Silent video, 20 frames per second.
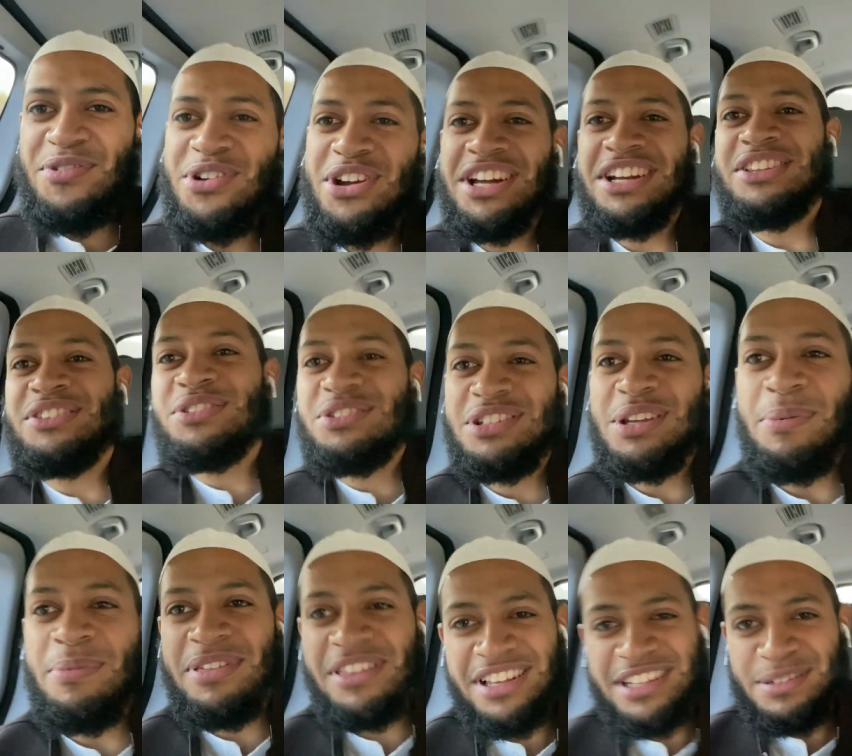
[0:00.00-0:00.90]
we're gonna do
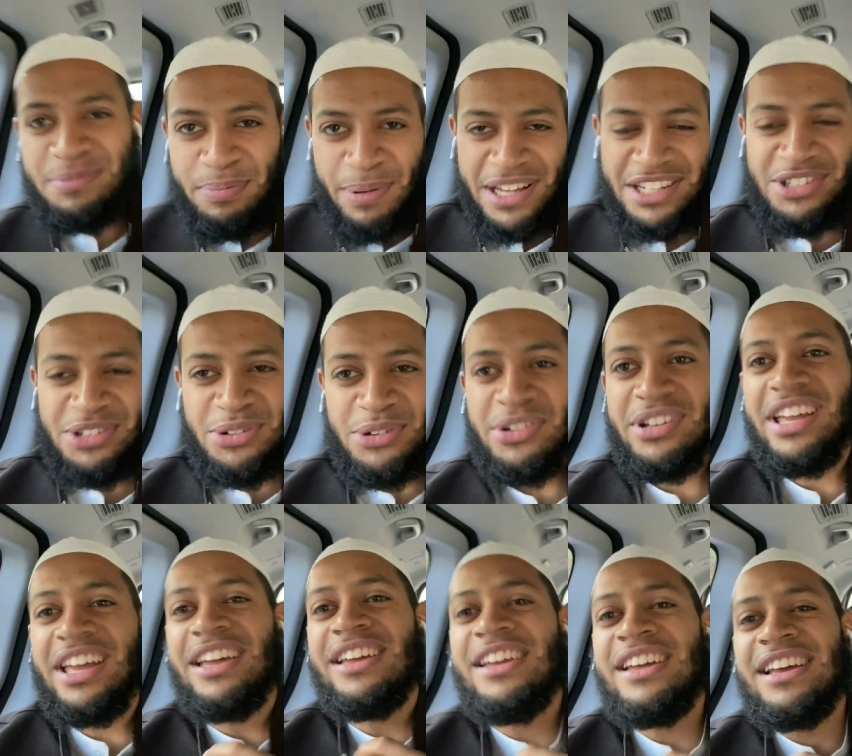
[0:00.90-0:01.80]
something special,
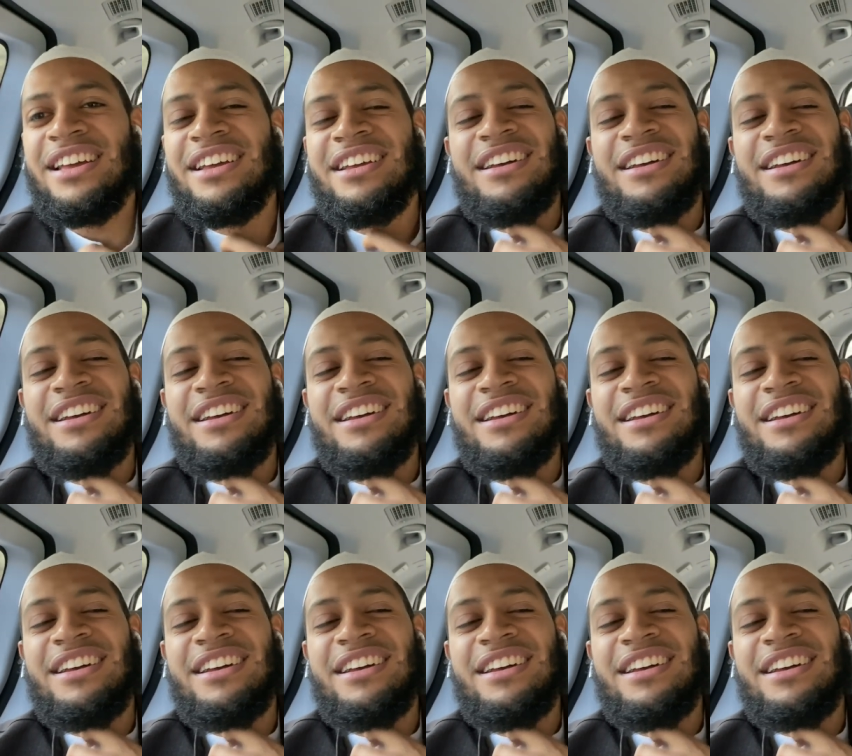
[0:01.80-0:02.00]
okay?